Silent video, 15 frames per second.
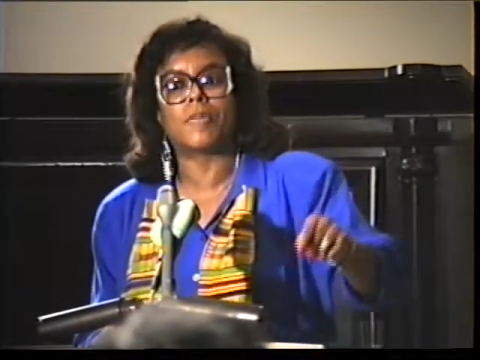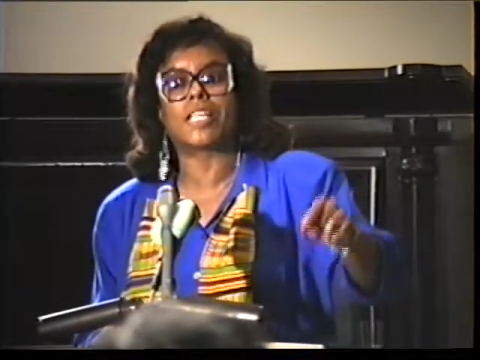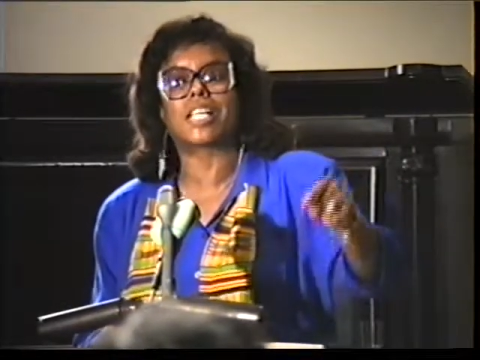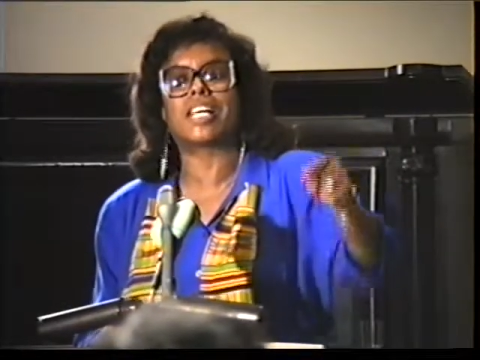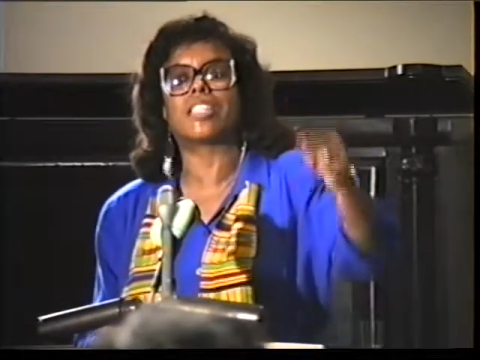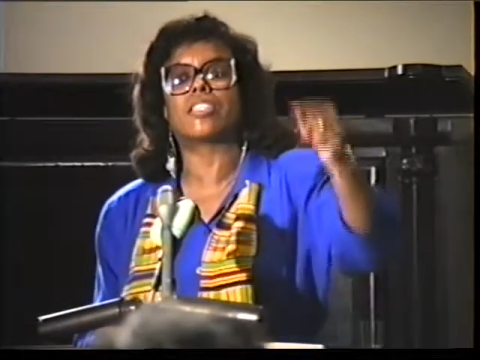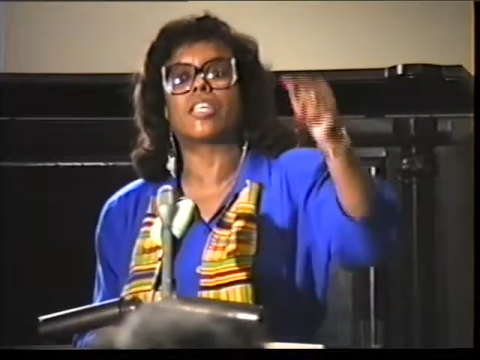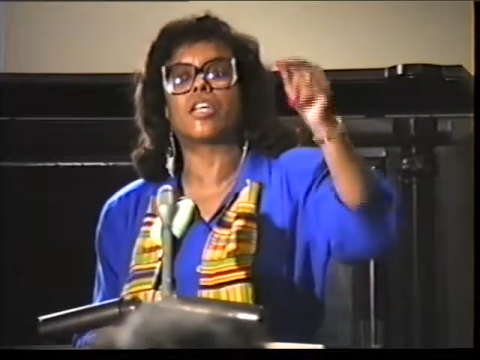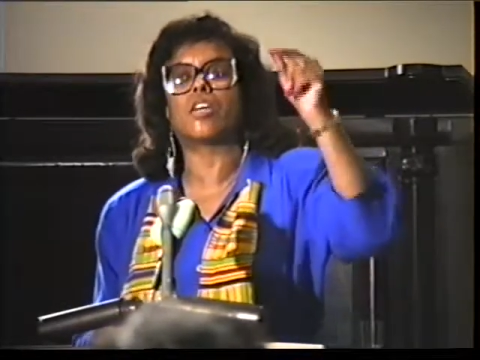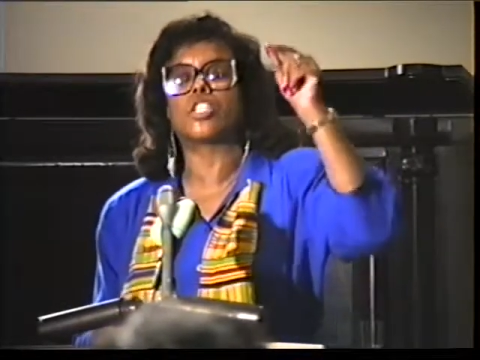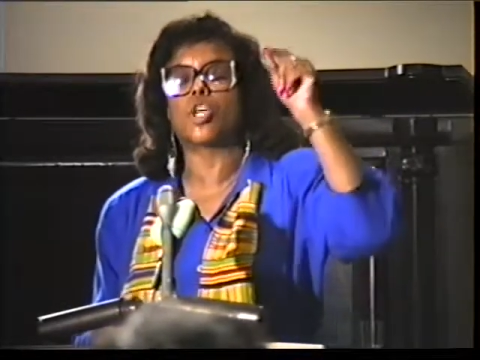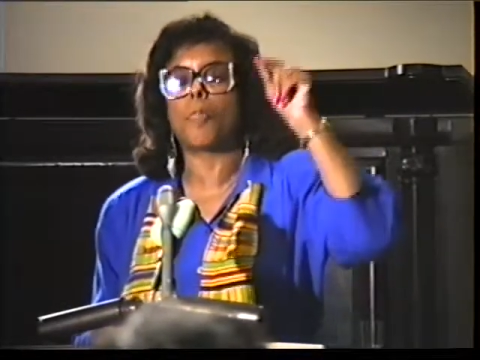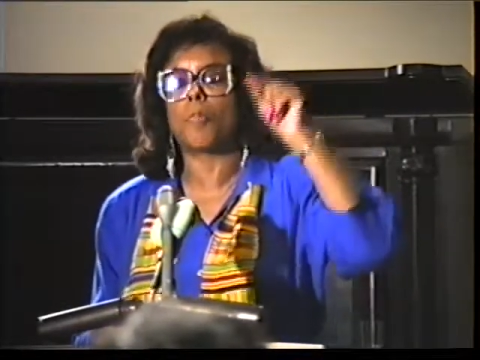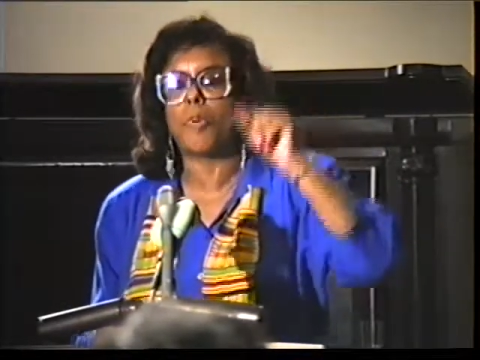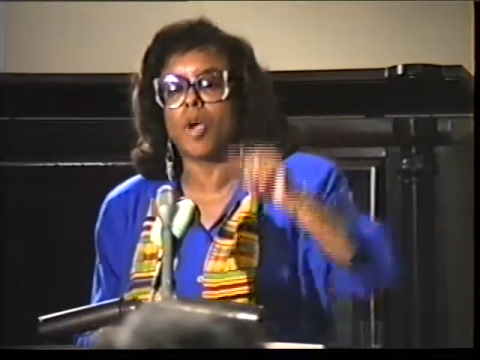because there's
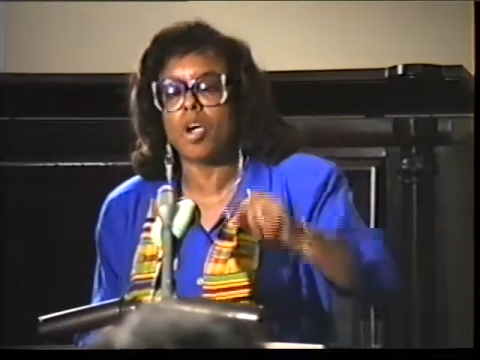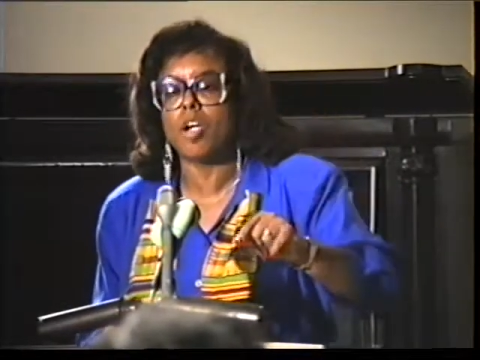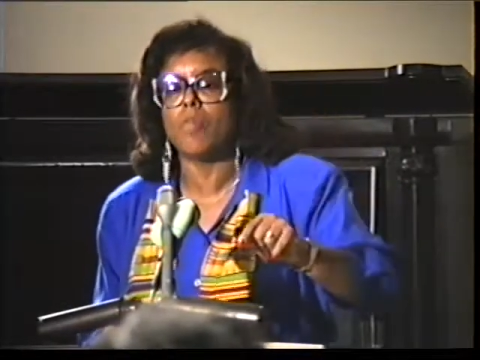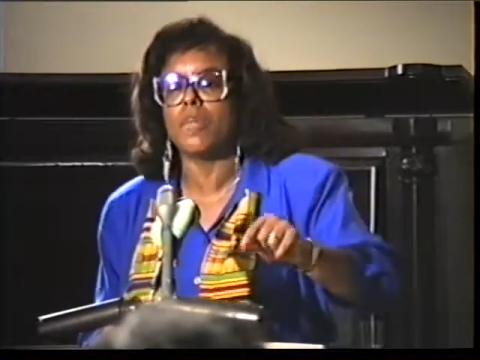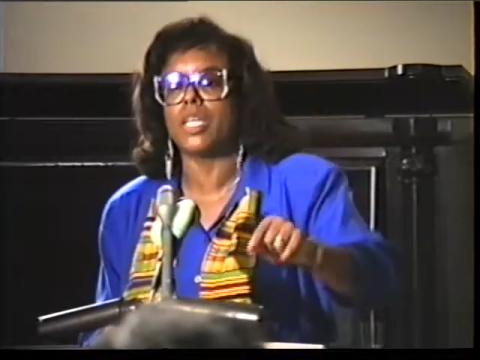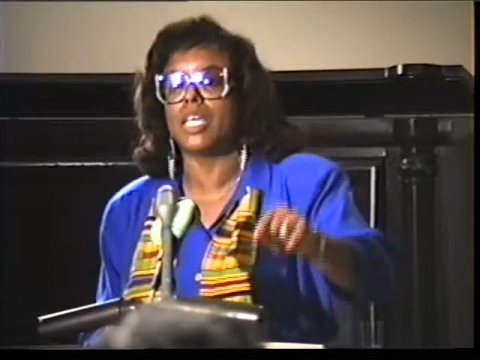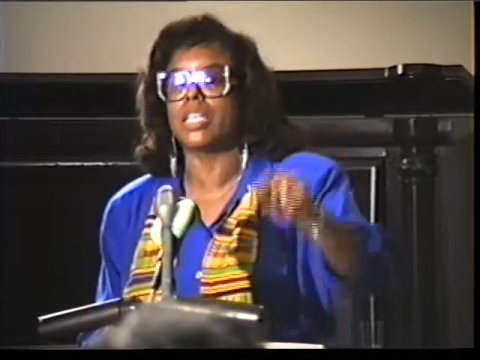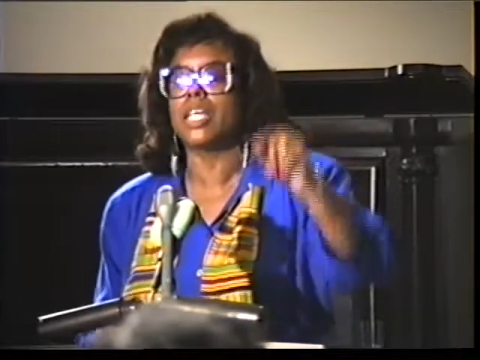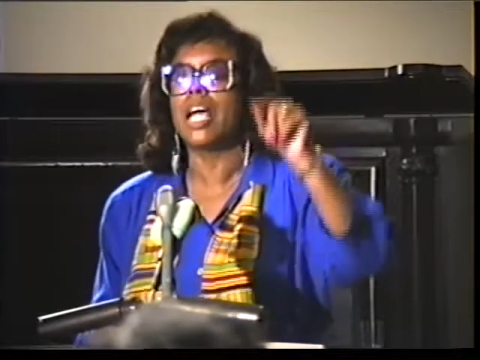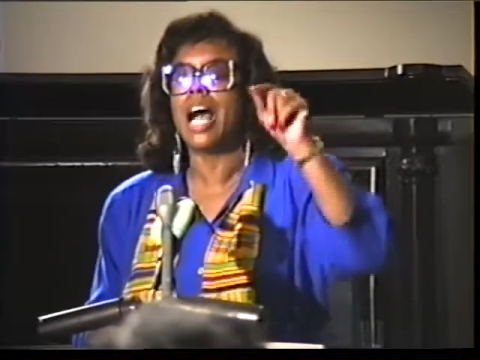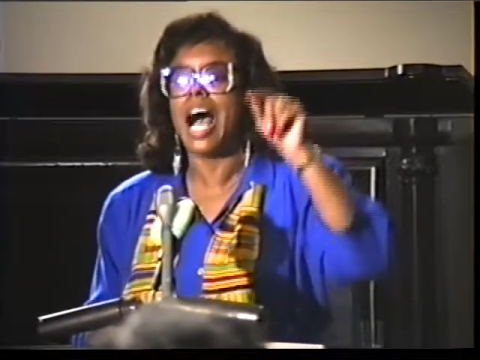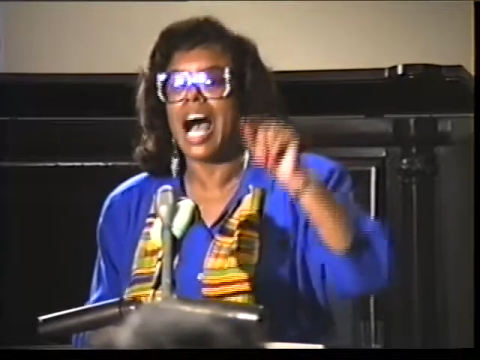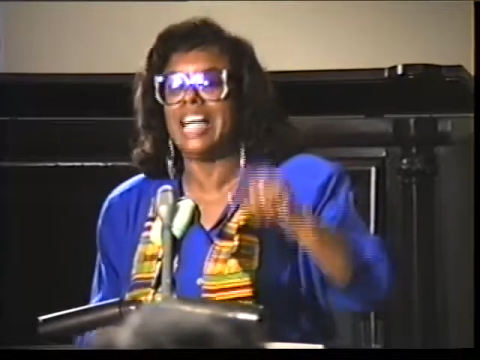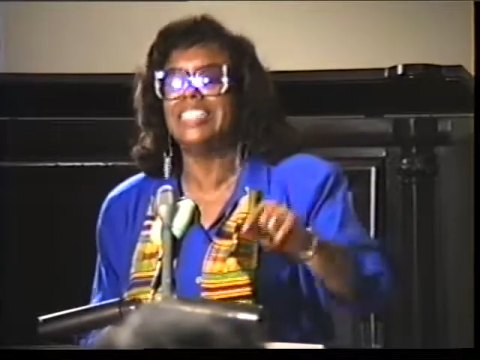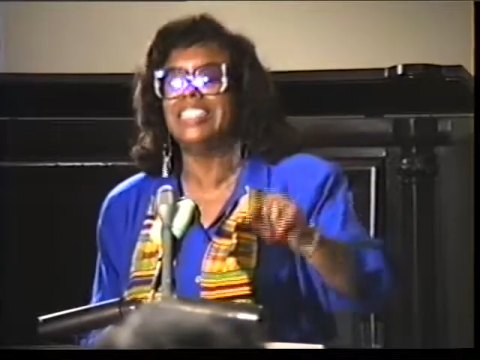a permanent
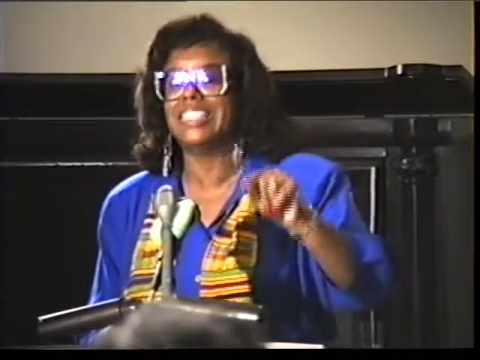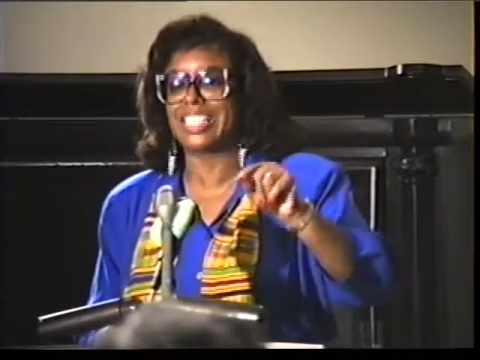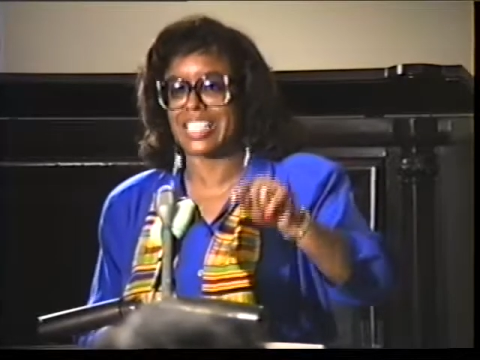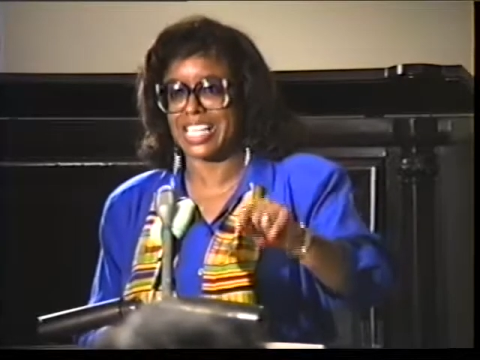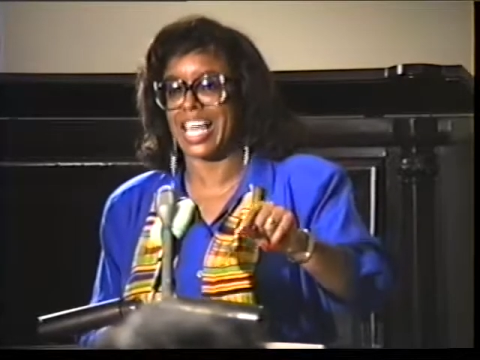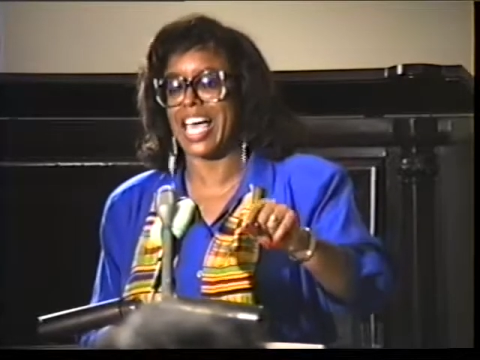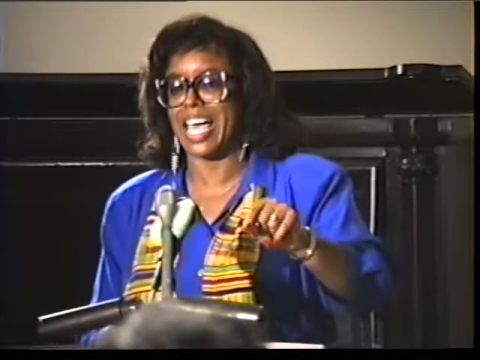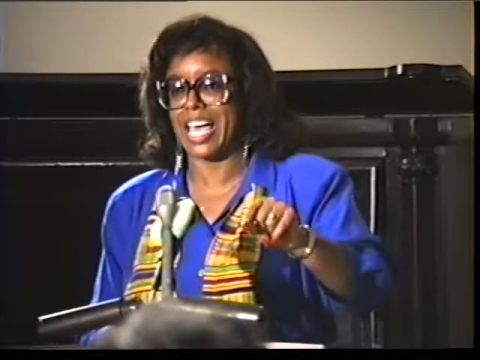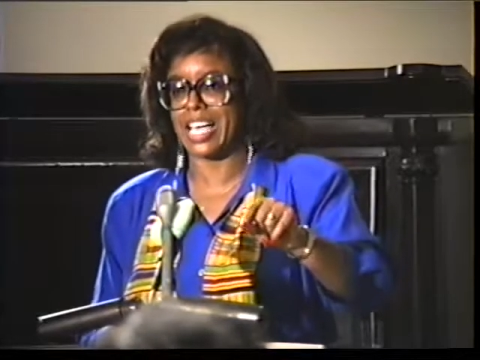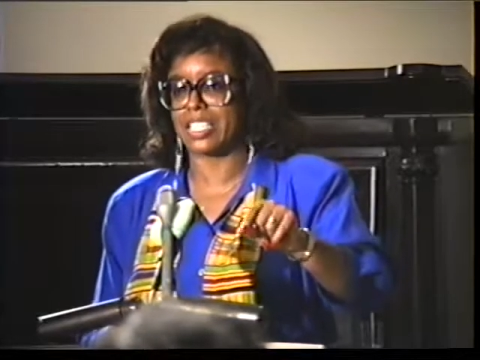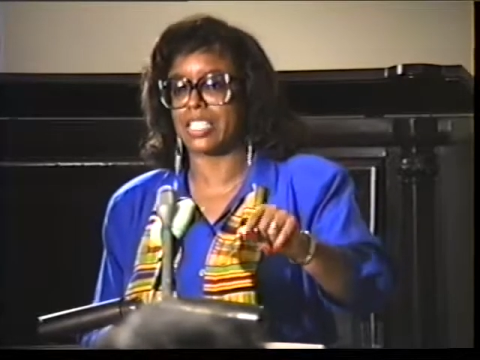underclass